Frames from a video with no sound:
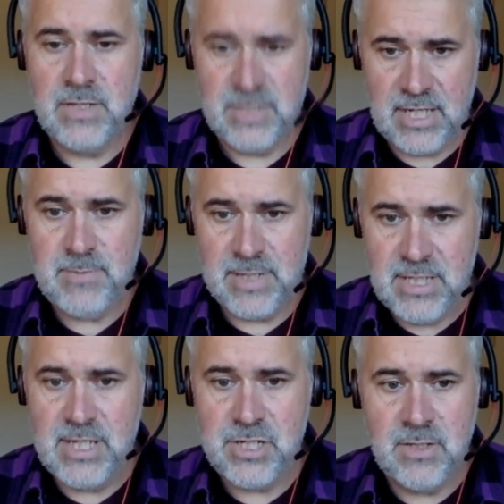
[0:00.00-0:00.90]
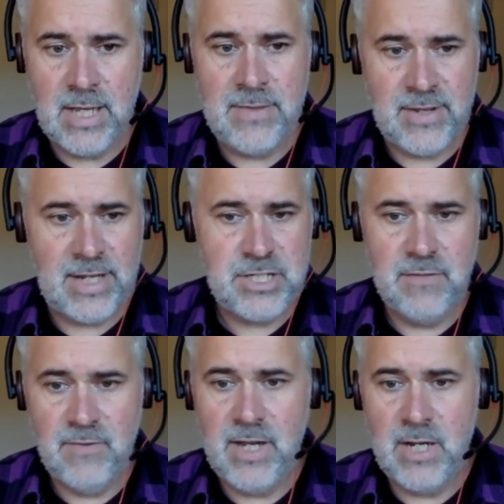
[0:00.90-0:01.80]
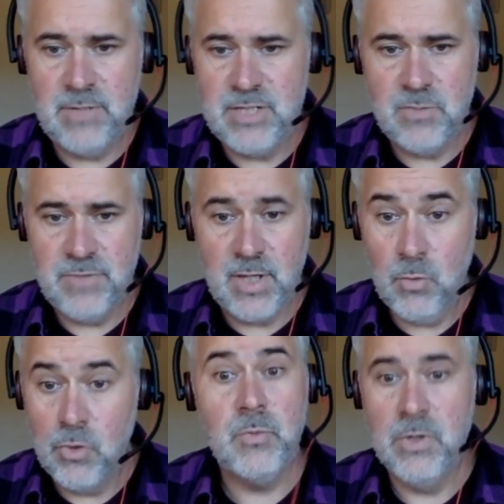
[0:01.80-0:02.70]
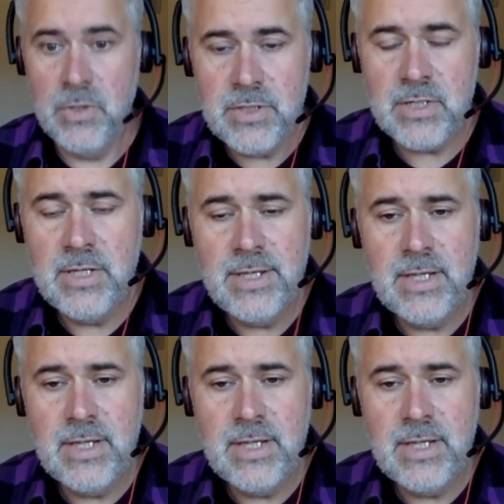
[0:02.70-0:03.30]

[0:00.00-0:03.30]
there's an expectation there that actually invariably something won't work.